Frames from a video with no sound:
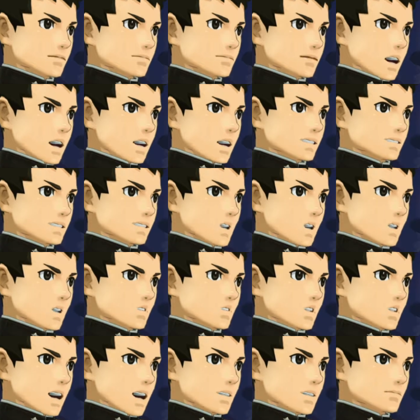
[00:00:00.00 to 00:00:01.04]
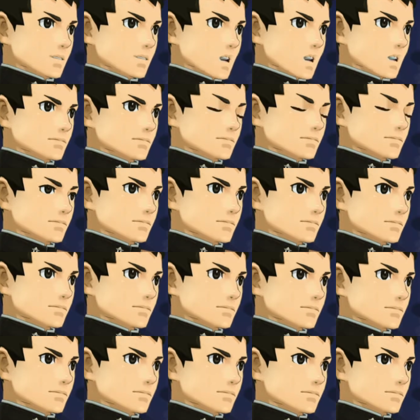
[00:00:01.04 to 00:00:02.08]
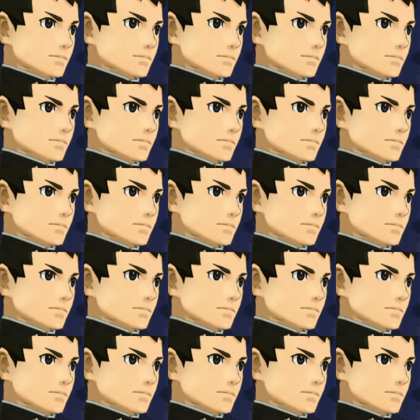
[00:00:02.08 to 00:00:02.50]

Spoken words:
Do you mean the door between the main shop and the storeroom?